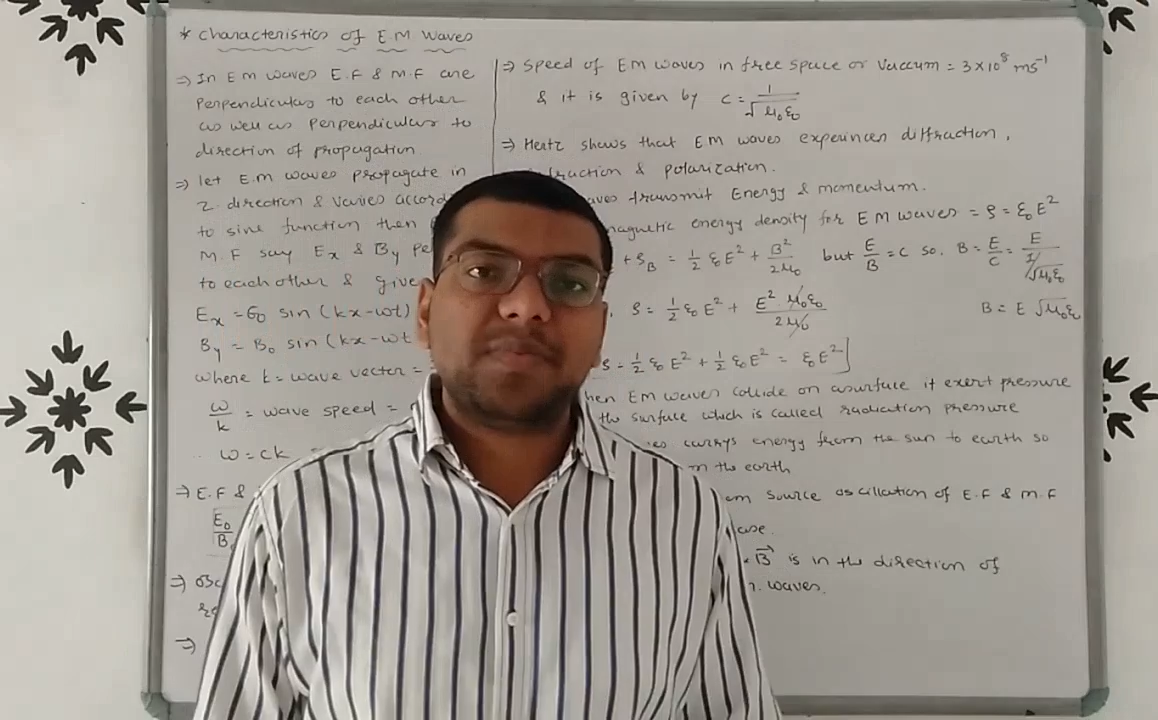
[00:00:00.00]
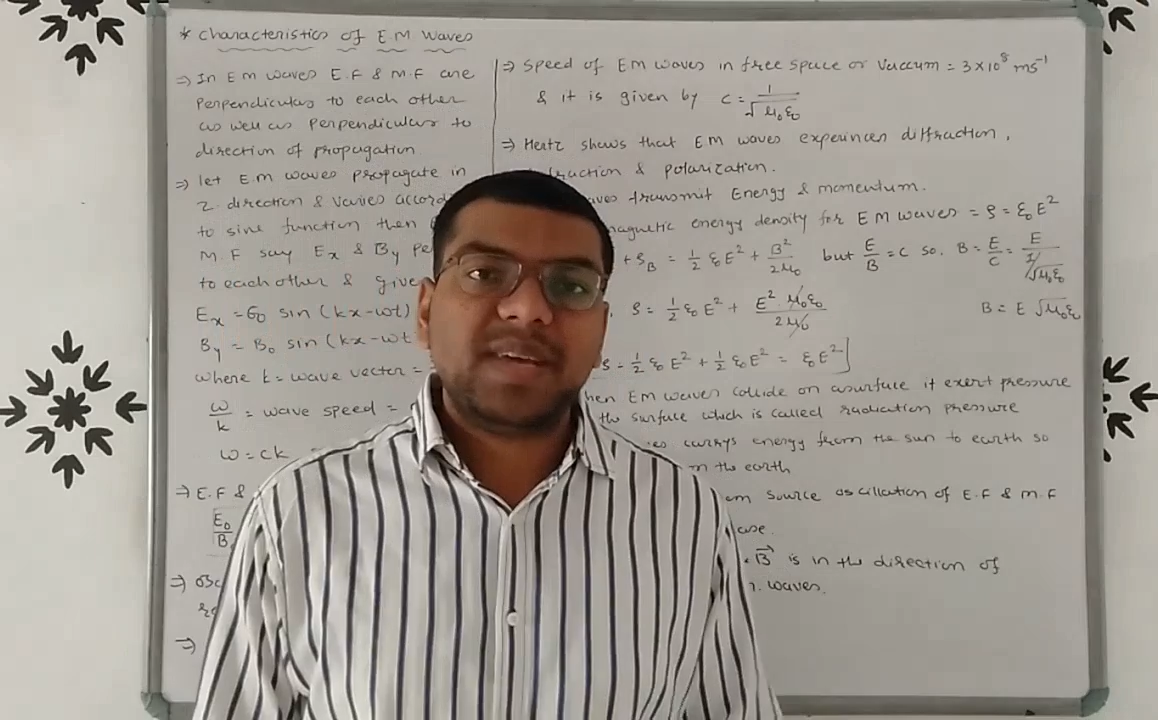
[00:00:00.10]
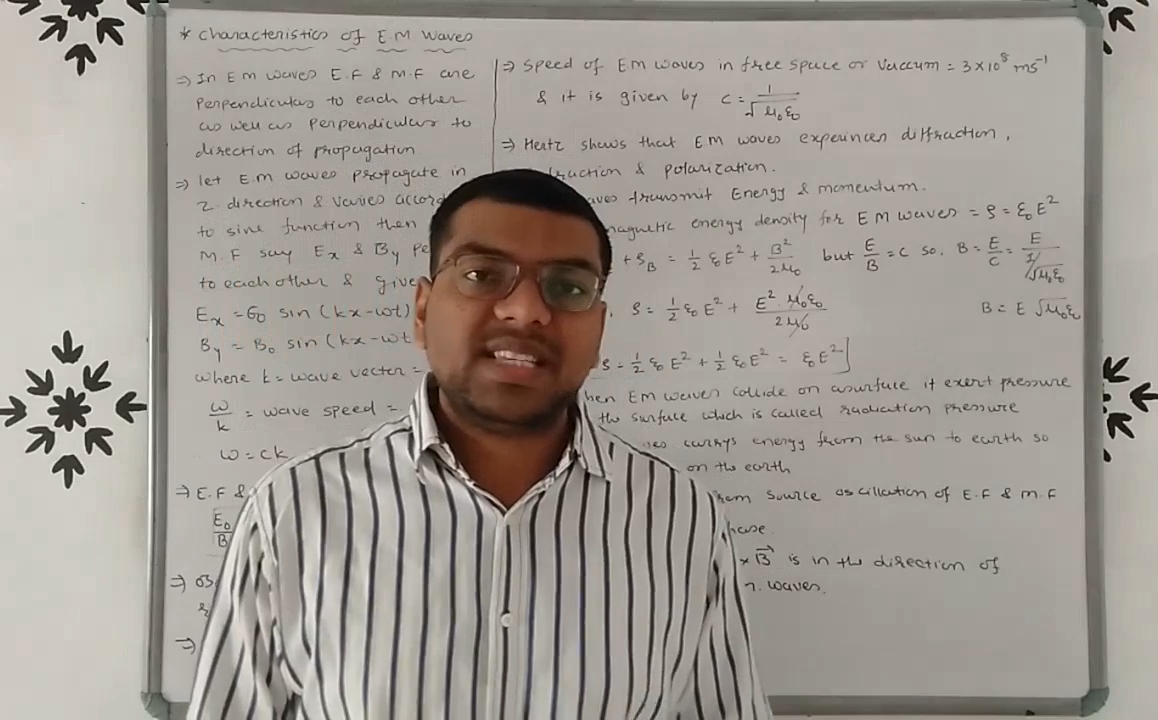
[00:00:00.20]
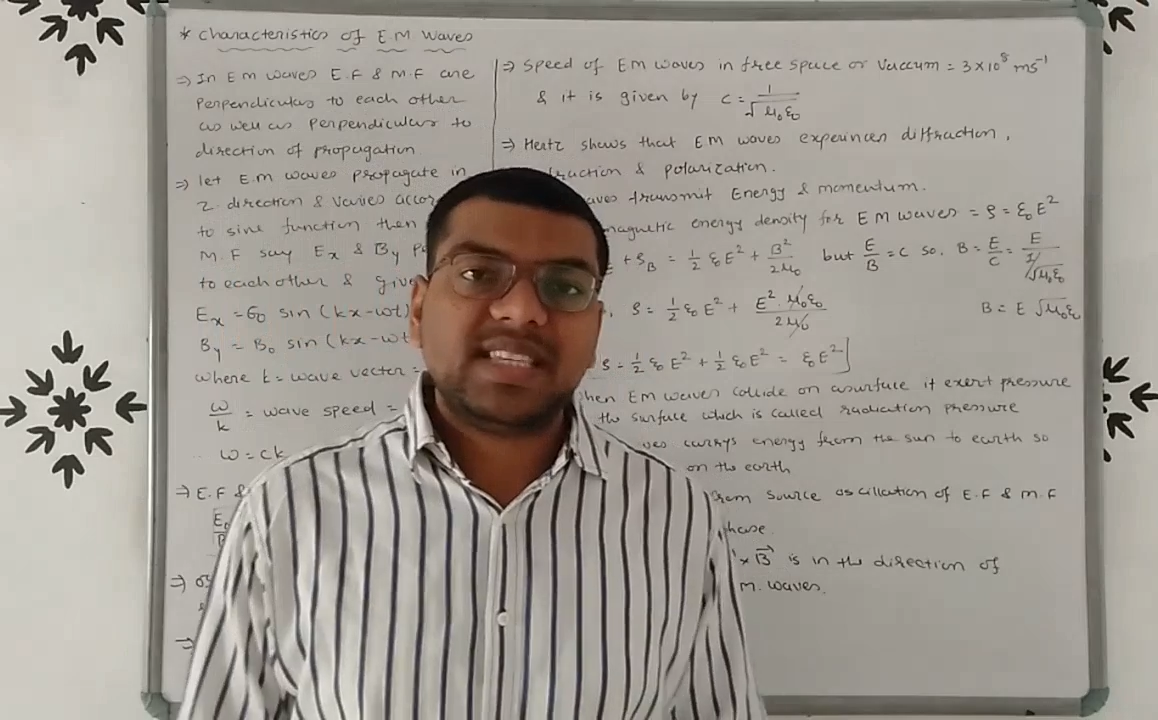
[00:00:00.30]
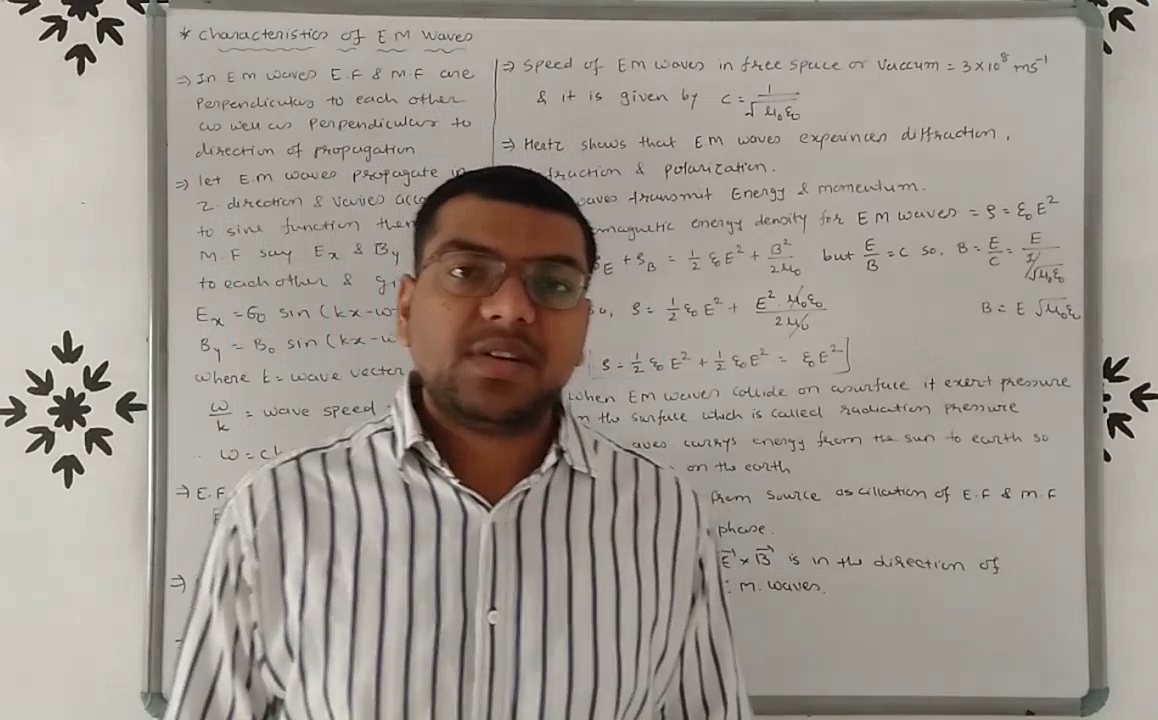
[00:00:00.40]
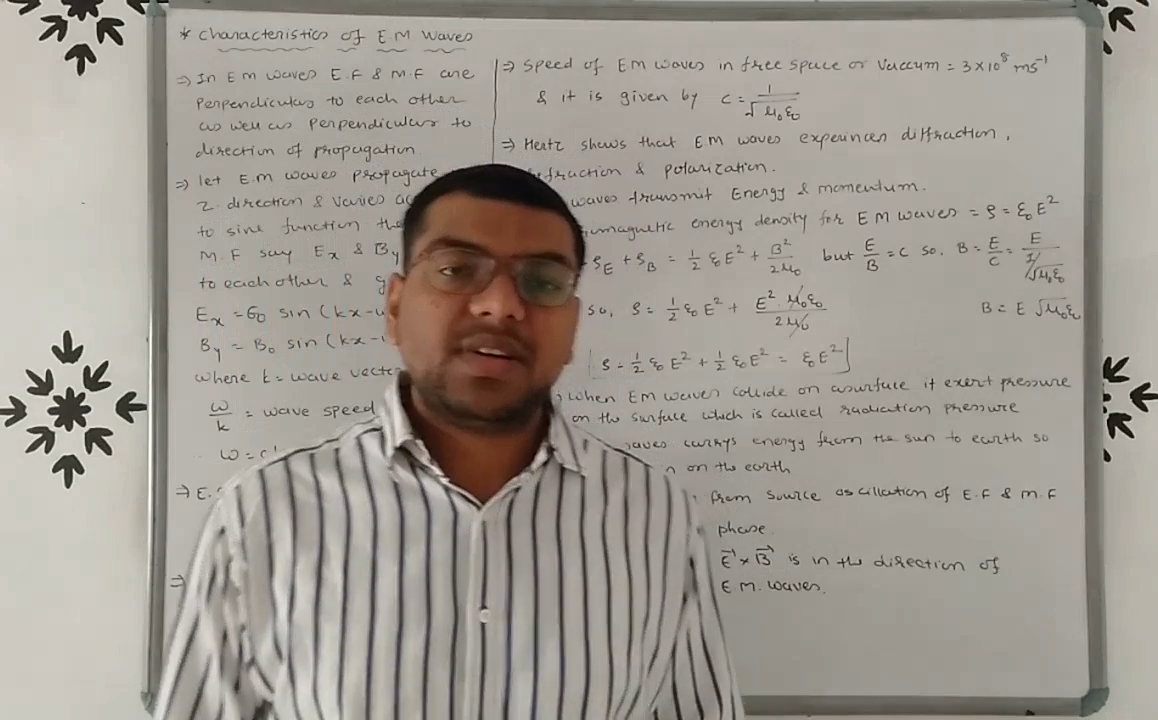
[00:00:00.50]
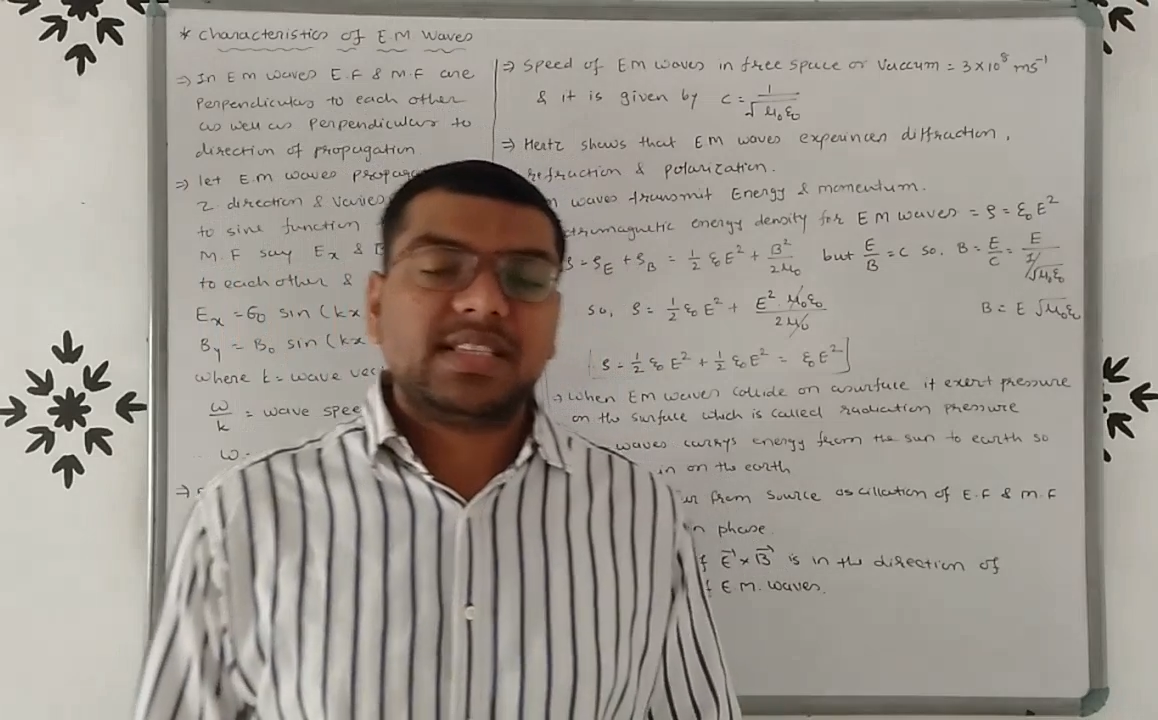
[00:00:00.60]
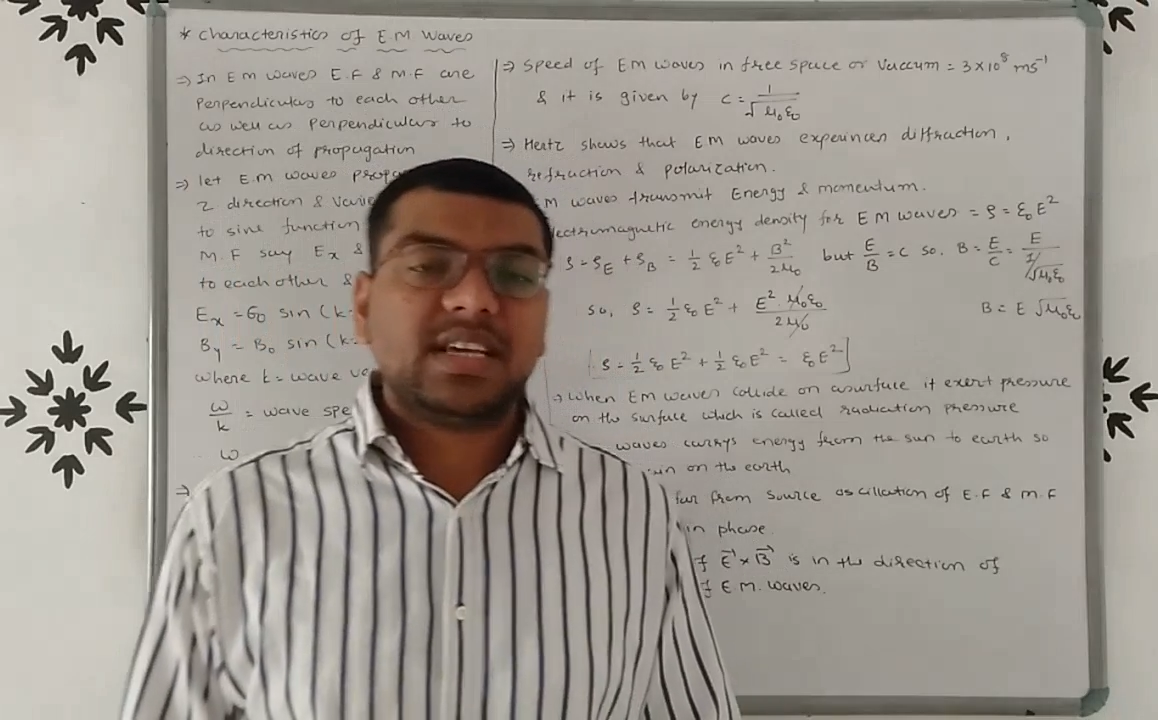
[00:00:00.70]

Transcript: B0 is